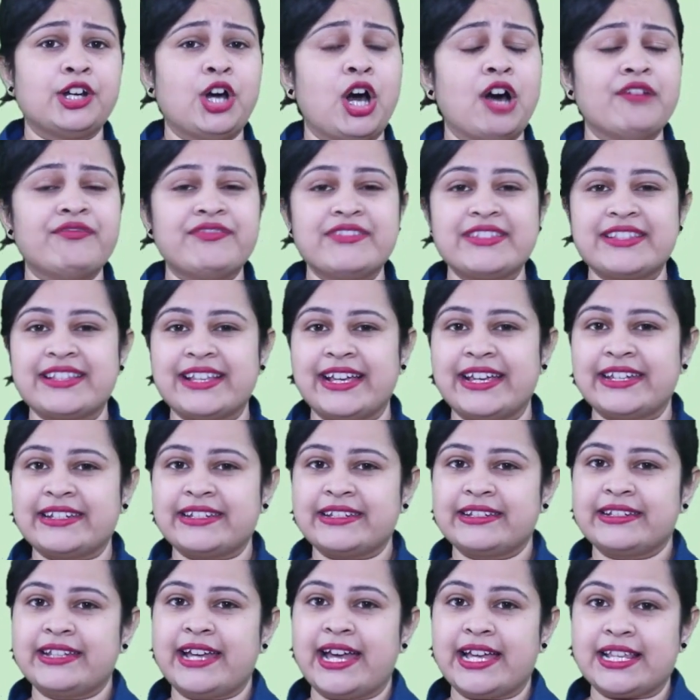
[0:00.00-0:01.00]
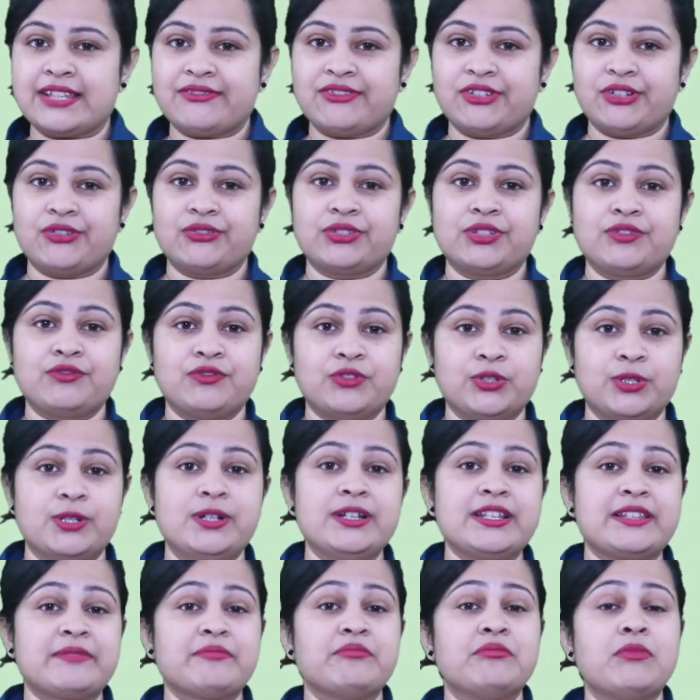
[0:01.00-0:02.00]
often cited as one of the
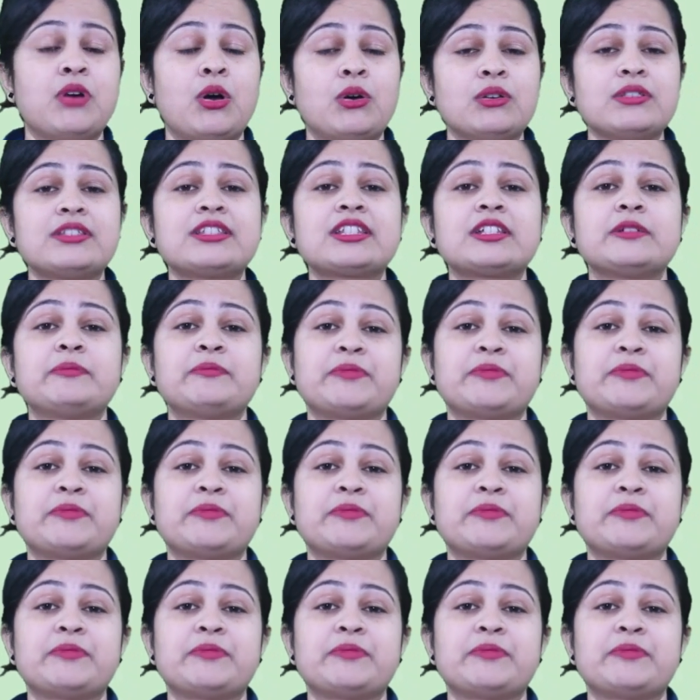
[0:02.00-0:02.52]
world's most